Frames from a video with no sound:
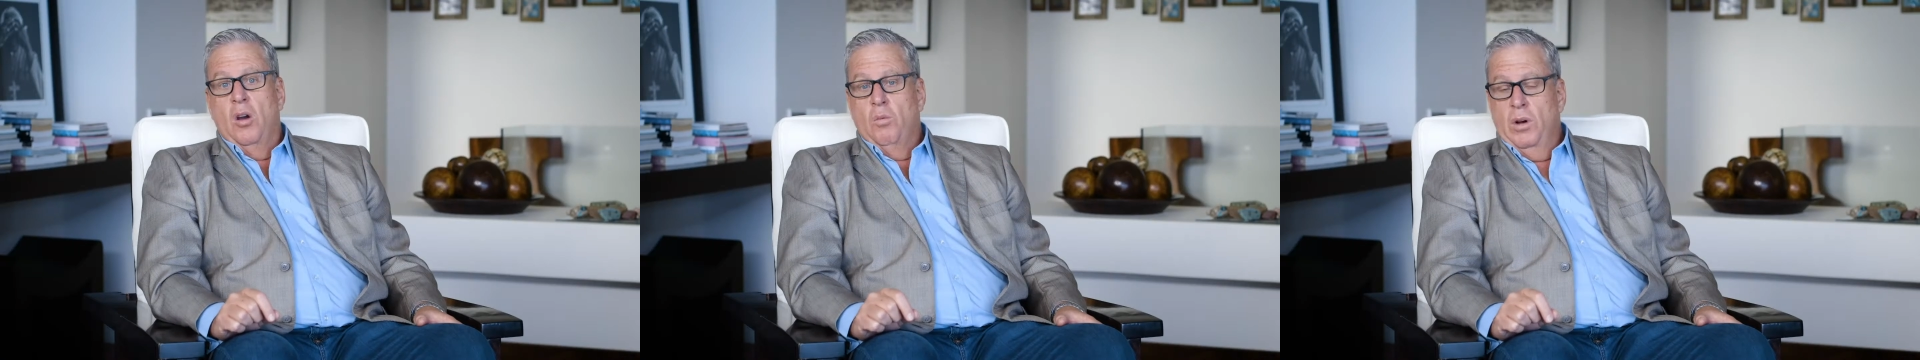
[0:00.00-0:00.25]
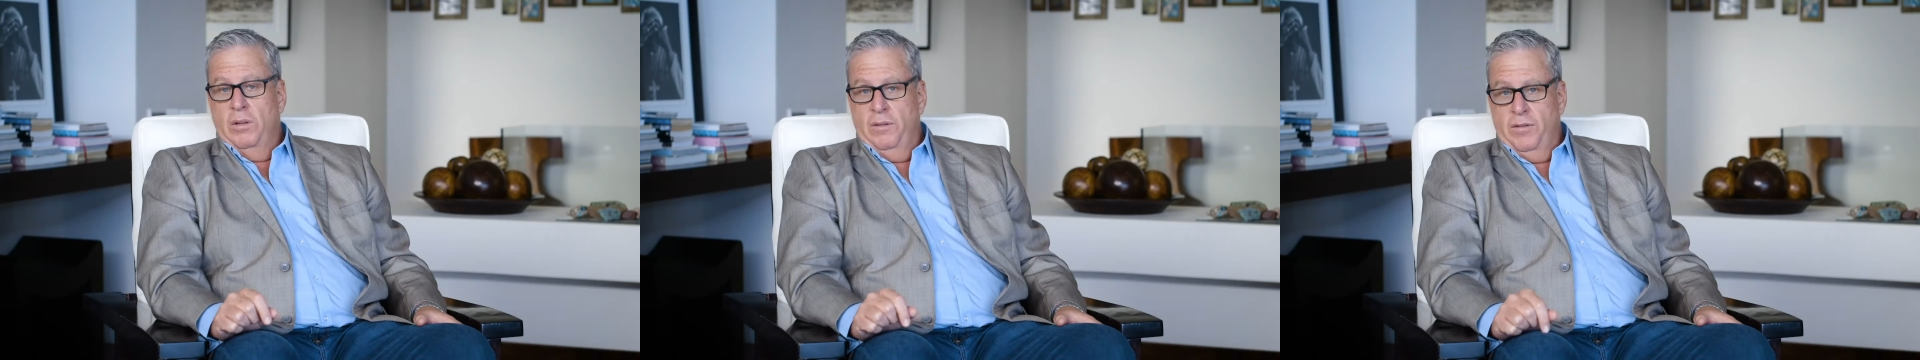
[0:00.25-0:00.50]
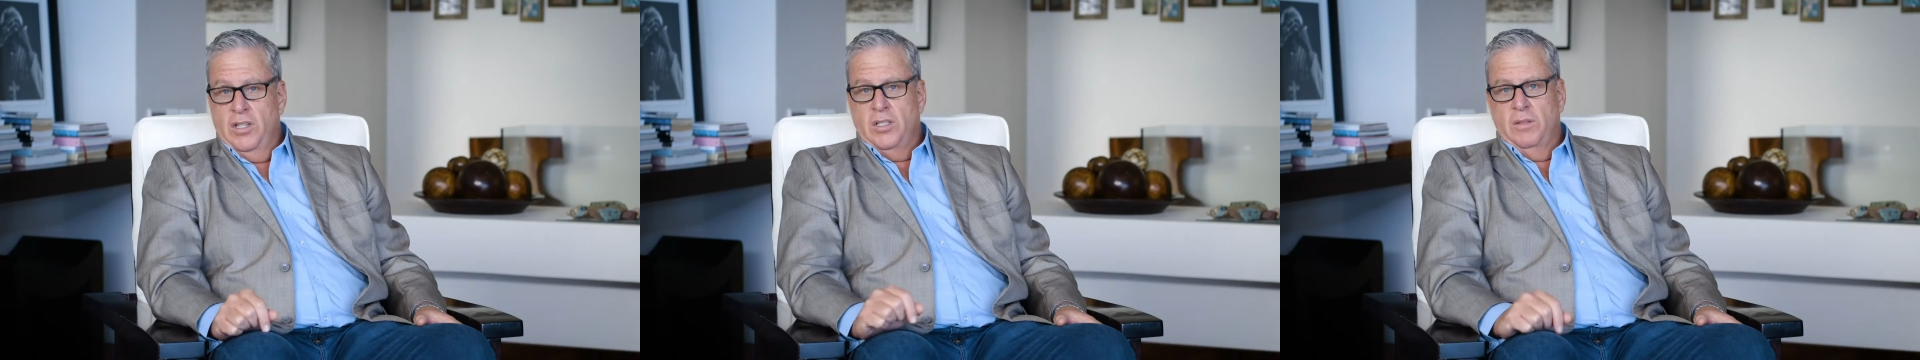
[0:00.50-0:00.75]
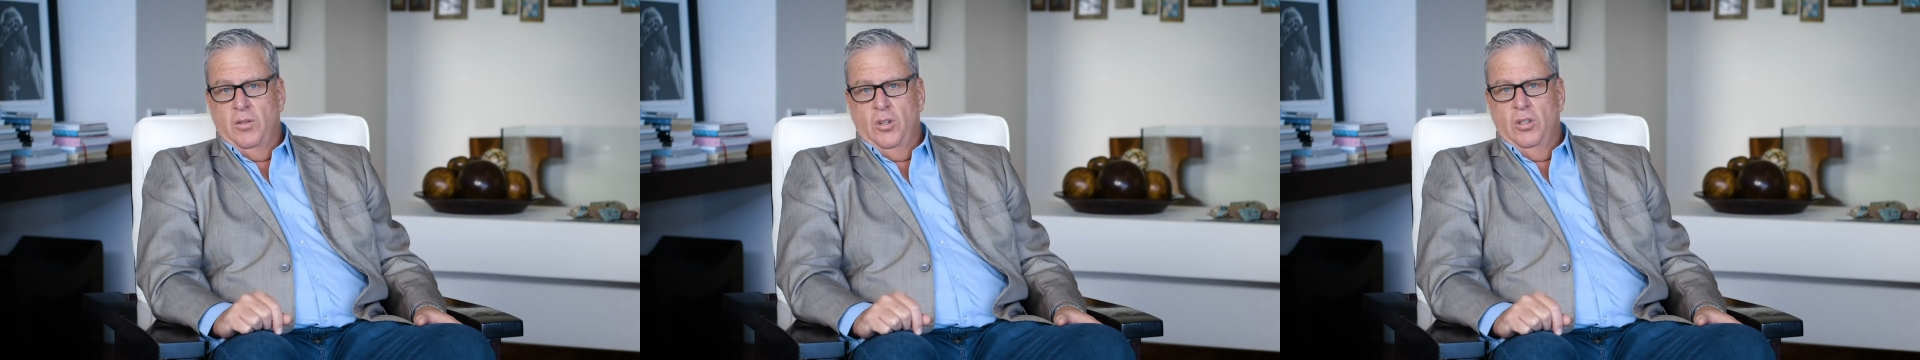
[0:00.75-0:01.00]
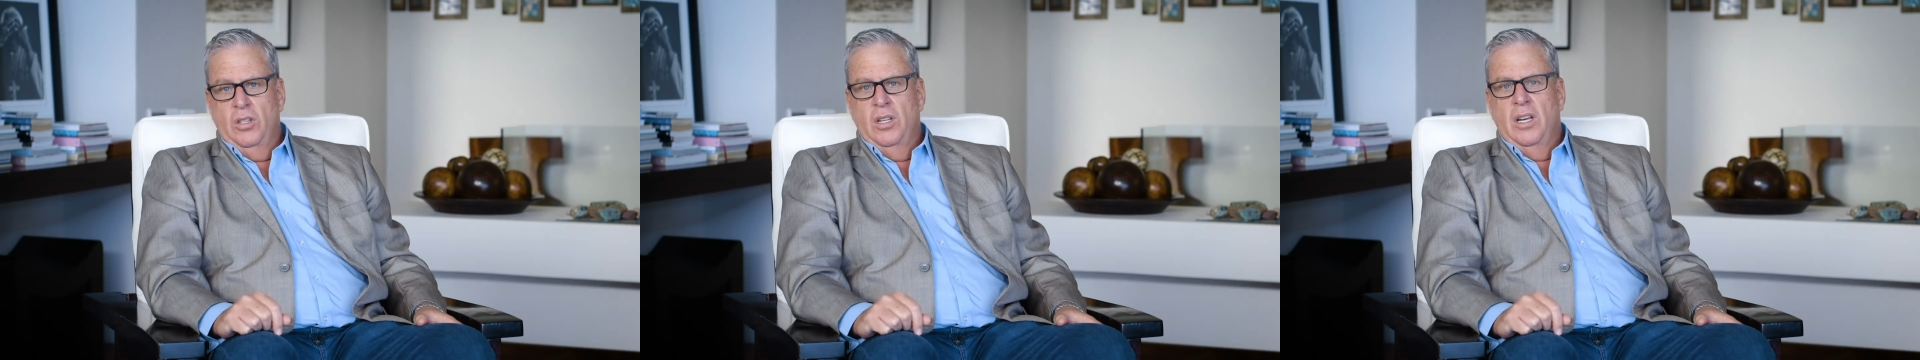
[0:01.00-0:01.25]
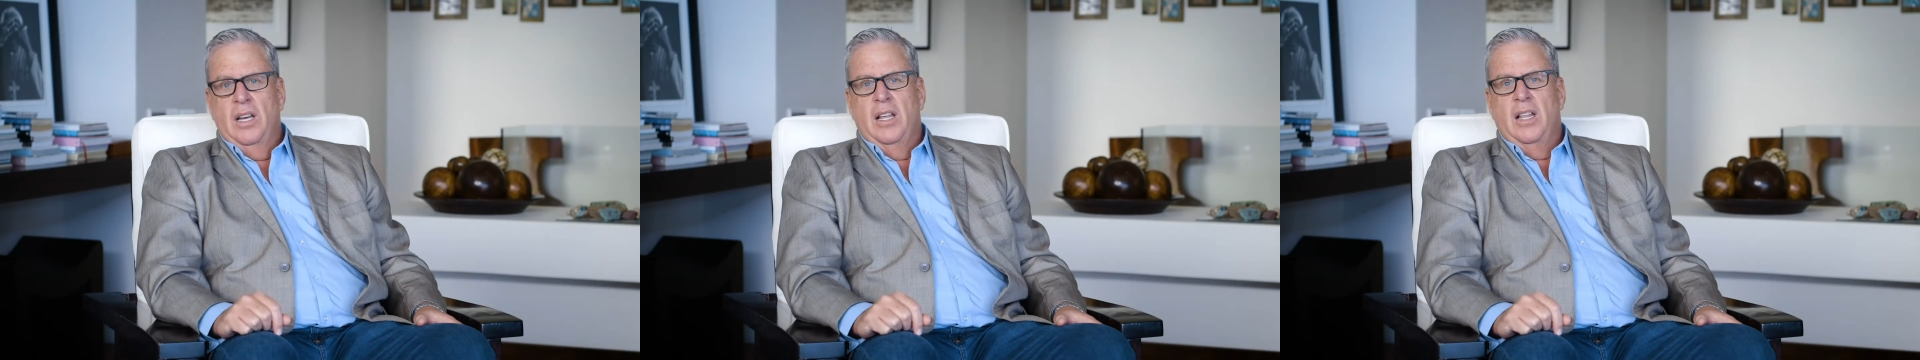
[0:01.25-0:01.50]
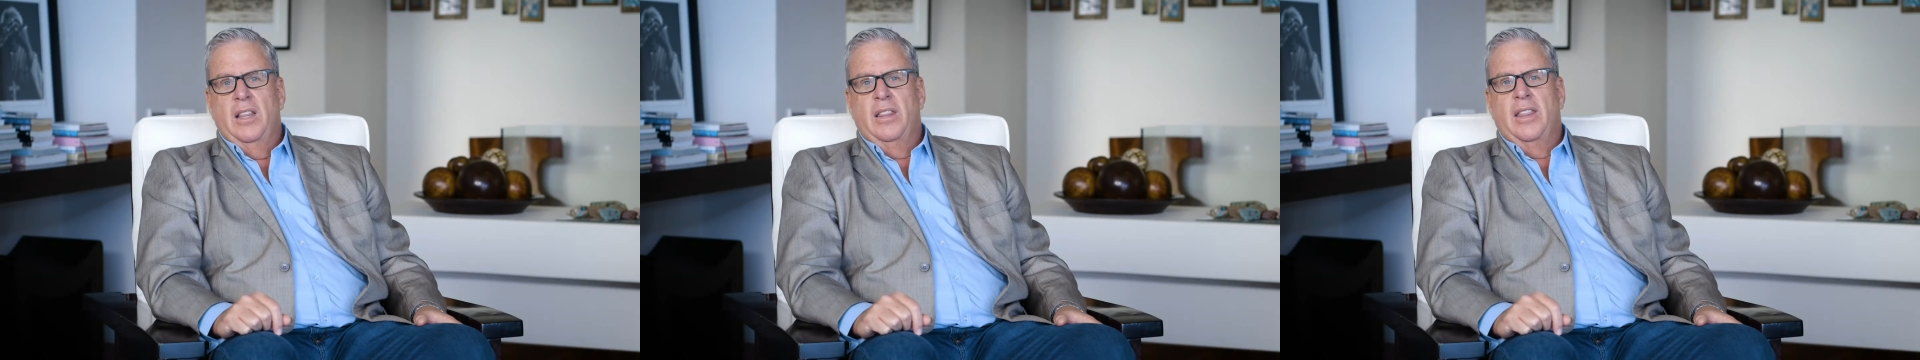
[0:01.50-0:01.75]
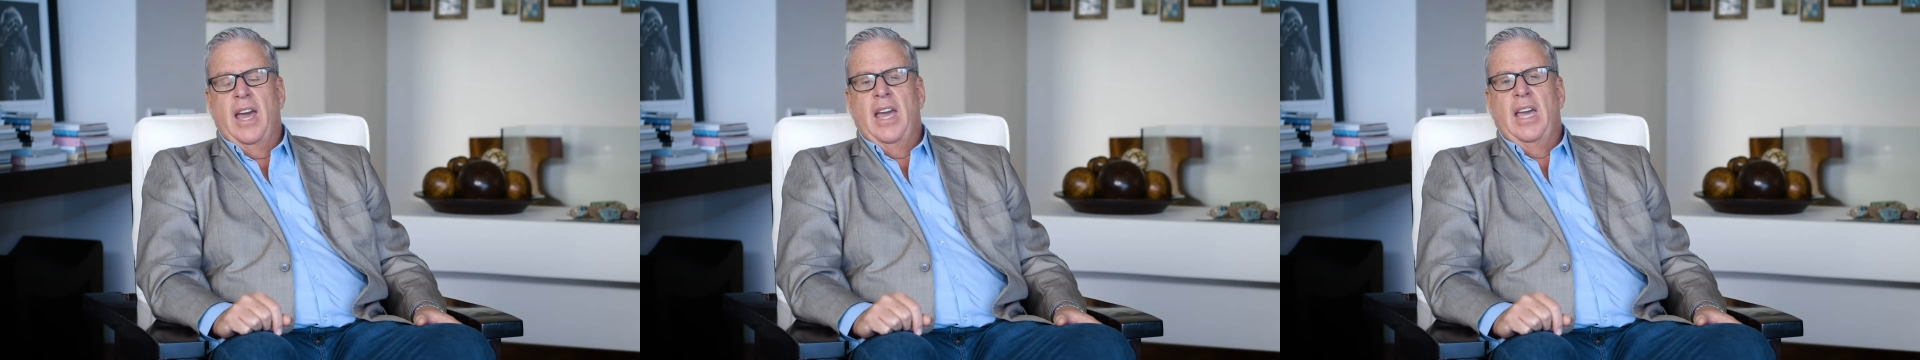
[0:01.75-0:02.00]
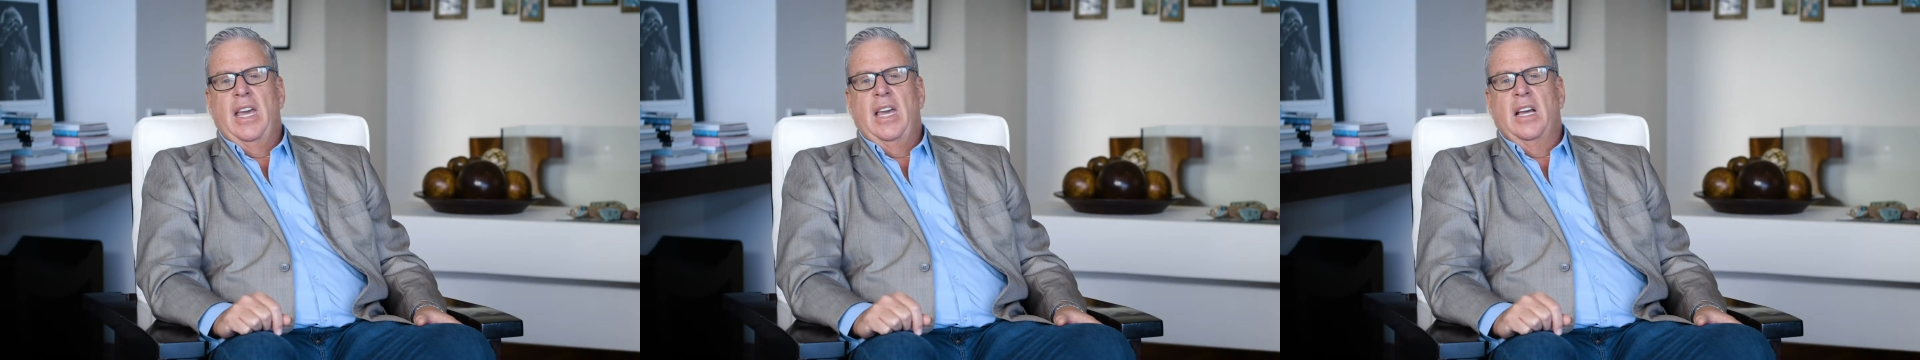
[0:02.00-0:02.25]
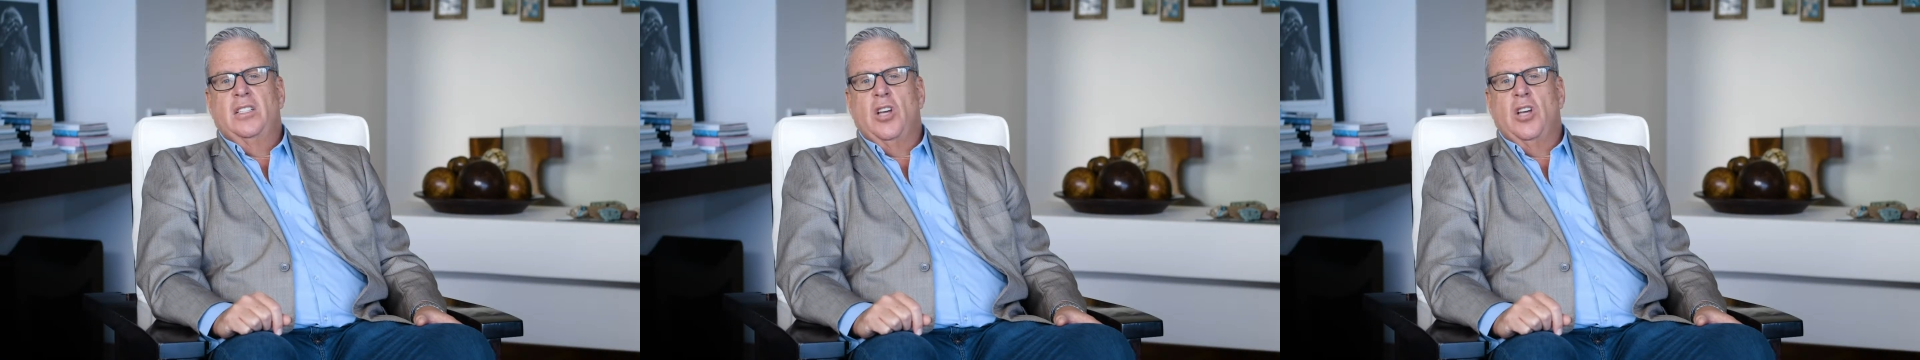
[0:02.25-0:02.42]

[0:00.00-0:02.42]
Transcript: Well, first of all, they